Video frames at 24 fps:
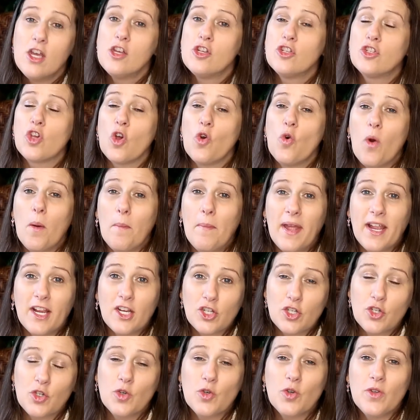So make
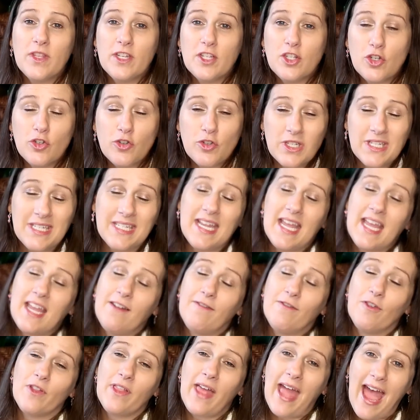sure that you stay
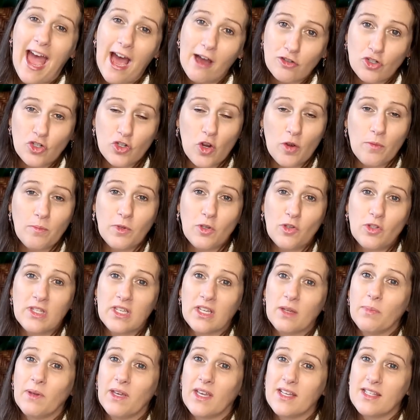for the outro
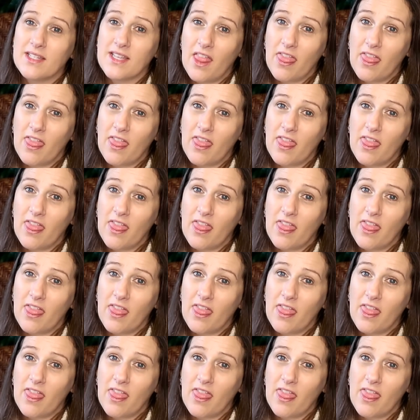music, because